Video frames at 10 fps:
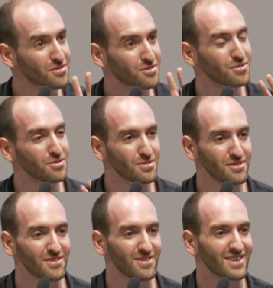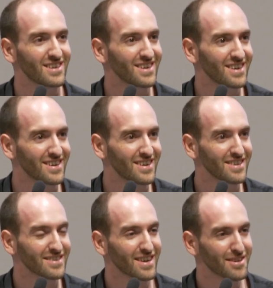2
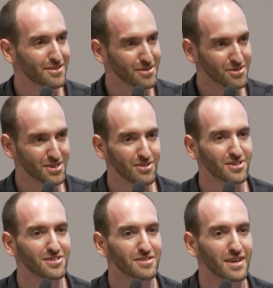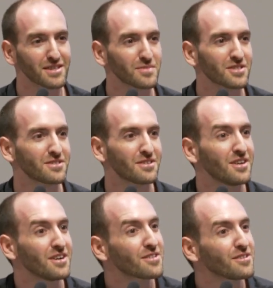entire, you know, generations of Adams here,
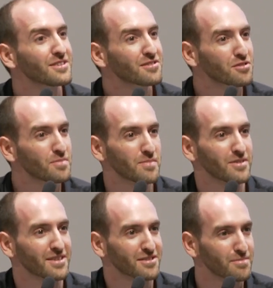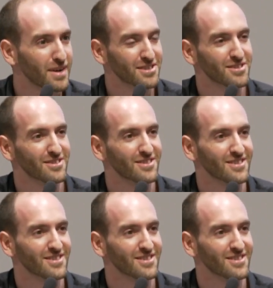the only 2 people that are bachelors